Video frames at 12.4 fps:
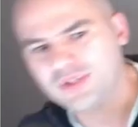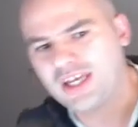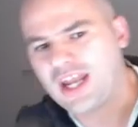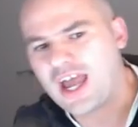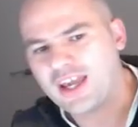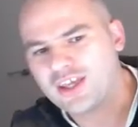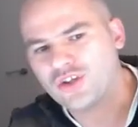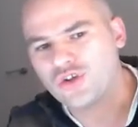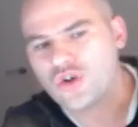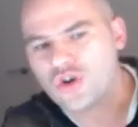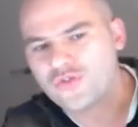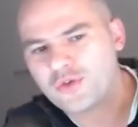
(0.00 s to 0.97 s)
and I can
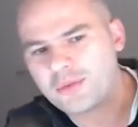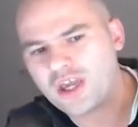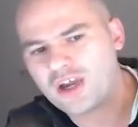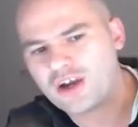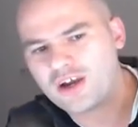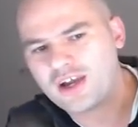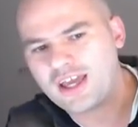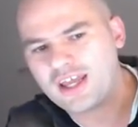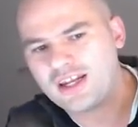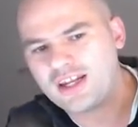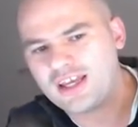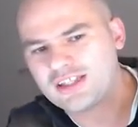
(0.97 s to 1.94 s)
talk from here,
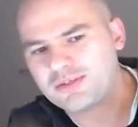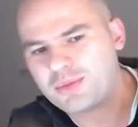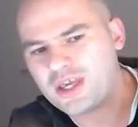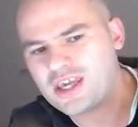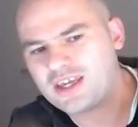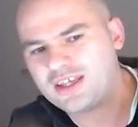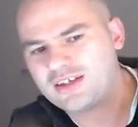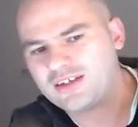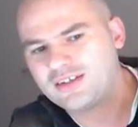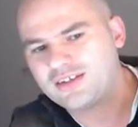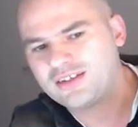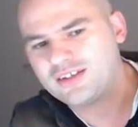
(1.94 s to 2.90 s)
and it's being
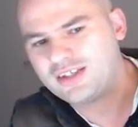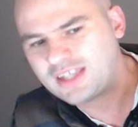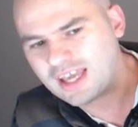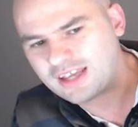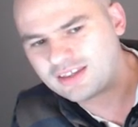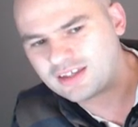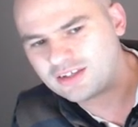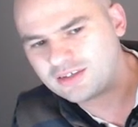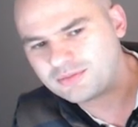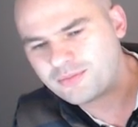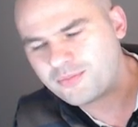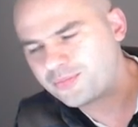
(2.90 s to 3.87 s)
detected.
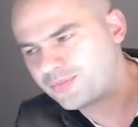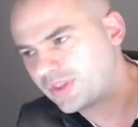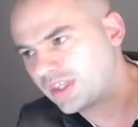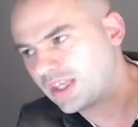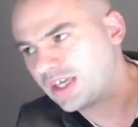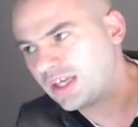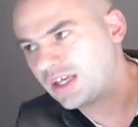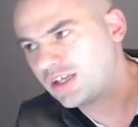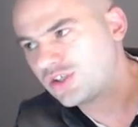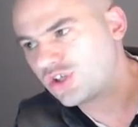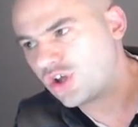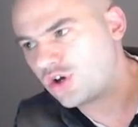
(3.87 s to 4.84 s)

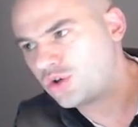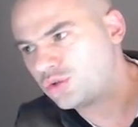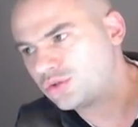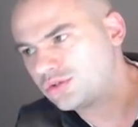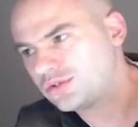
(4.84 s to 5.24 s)
So